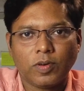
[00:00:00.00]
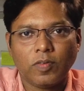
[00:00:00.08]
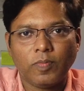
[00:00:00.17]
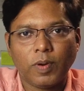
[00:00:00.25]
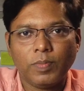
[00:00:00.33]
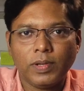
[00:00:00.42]

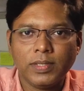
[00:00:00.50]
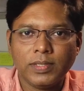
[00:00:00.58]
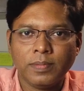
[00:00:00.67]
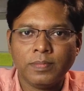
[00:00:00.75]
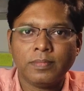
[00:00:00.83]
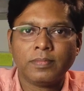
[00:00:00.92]
of
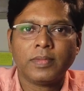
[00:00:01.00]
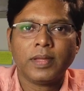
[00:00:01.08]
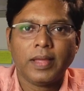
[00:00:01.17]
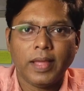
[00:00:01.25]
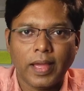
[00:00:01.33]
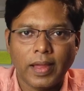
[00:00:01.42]
populism
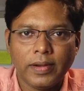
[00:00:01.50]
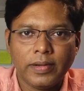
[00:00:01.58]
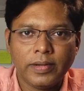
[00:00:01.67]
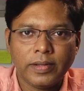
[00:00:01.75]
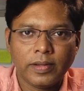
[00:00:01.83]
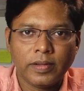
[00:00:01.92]

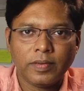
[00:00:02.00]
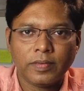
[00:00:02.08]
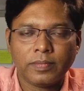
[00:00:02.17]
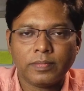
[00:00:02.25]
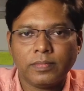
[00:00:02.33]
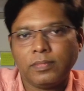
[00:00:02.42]
and
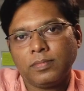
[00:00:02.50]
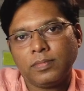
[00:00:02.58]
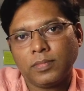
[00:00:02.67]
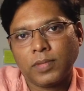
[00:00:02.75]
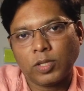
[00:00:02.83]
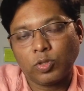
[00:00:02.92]

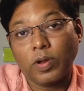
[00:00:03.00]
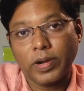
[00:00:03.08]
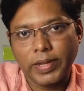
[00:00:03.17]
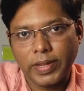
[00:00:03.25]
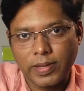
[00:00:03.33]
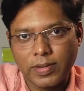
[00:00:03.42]

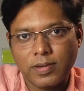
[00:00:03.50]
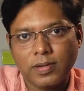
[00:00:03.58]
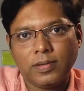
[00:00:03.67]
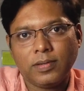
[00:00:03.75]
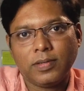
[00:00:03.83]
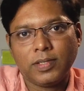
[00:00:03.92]

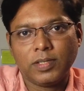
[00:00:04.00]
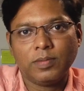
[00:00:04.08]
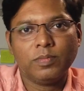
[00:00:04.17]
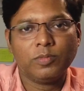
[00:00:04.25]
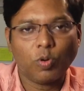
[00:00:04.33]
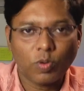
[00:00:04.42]

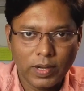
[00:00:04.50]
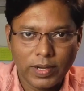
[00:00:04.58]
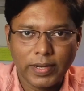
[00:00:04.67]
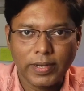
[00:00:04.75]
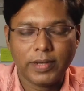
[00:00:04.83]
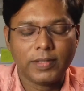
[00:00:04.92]
authoritarianism,
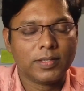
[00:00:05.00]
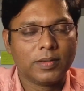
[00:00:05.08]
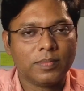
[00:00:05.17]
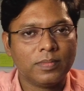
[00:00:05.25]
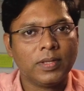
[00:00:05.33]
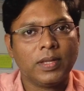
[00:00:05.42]

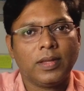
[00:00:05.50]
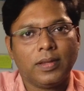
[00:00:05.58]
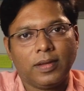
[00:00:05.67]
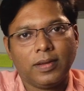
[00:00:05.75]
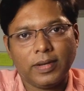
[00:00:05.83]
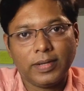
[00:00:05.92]
totalitarianism
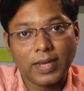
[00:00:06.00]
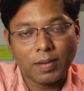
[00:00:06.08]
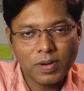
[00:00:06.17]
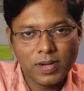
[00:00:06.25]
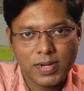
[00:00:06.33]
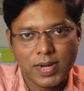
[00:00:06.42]

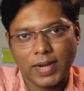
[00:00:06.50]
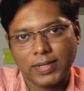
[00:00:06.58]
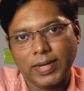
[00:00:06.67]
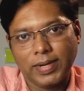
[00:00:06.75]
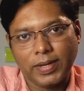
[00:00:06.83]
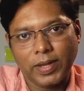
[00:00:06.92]
doubled at
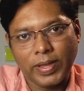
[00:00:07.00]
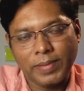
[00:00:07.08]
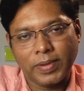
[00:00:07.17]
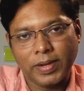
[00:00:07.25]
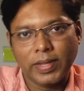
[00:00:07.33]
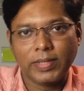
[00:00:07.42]
that
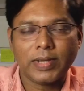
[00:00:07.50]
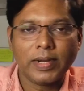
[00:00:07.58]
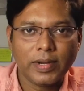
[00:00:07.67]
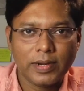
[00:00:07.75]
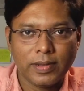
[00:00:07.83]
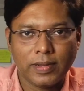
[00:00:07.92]
time, and I
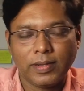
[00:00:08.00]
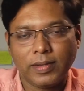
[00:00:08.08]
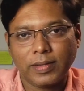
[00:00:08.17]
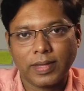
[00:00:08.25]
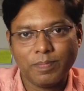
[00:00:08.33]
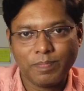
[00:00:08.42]
started
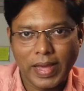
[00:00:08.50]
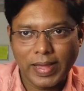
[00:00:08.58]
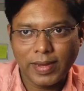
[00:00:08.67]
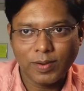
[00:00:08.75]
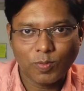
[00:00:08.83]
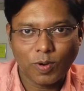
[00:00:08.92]

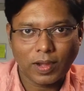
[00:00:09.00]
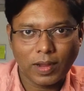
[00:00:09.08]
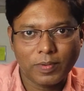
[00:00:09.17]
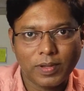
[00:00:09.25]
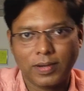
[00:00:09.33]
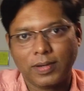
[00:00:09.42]
comparing
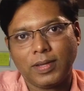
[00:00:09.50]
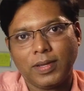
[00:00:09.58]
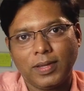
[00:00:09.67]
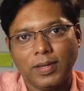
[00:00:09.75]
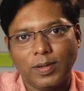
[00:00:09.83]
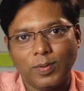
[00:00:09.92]
whatever
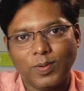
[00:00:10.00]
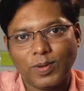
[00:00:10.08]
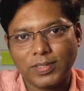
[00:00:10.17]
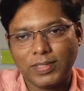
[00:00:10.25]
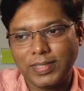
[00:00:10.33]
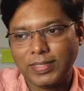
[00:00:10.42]

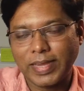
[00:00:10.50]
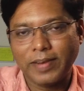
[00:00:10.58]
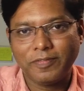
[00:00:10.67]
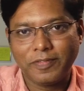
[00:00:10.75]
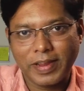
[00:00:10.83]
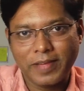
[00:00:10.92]
was the set
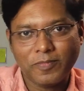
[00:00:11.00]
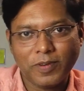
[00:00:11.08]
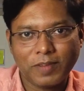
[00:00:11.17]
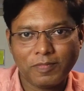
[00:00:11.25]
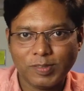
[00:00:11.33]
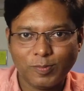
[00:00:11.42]

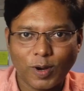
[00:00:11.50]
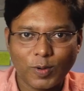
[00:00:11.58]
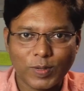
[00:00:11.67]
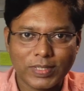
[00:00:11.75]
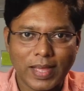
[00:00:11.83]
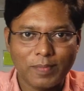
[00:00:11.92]
framework with what
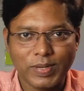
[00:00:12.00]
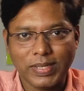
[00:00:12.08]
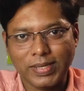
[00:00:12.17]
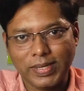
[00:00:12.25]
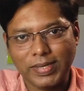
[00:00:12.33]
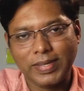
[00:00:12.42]
was
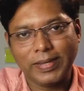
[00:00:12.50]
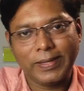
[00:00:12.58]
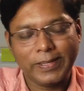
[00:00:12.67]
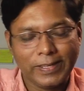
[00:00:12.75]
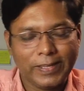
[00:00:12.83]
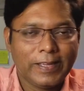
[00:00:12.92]
happening in India.
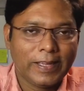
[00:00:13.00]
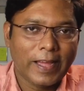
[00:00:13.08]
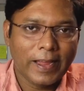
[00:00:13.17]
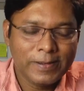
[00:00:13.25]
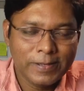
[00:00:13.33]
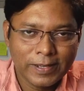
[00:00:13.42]

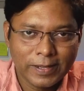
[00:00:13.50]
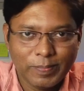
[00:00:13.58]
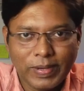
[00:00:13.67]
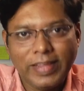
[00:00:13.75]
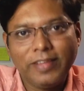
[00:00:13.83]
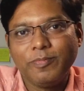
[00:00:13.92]
And
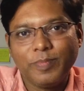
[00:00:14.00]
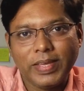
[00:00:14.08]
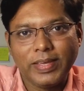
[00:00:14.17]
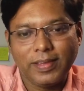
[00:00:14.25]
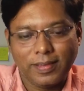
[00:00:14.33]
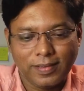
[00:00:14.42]
believe
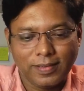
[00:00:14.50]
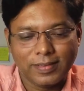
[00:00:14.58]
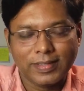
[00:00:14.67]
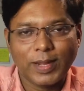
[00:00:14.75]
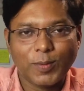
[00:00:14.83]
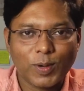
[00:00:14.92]
me,
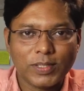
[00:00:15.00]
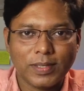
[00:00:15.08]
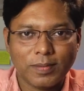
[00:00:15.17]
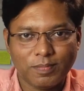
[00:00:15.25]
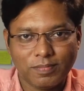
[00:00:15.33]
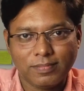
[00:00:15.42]
there was a